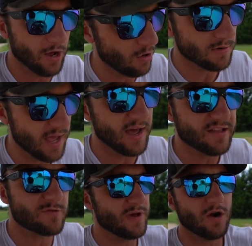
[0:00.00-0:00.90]
Oh yeah,
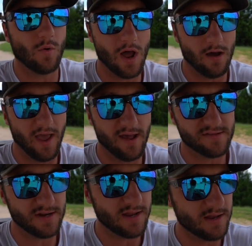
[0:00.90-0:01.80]
it's been a while,
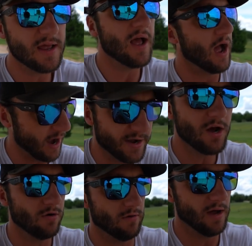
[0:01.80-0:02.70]
hasn't it? I
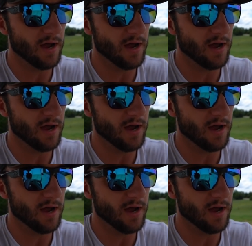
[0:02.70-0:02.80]
know.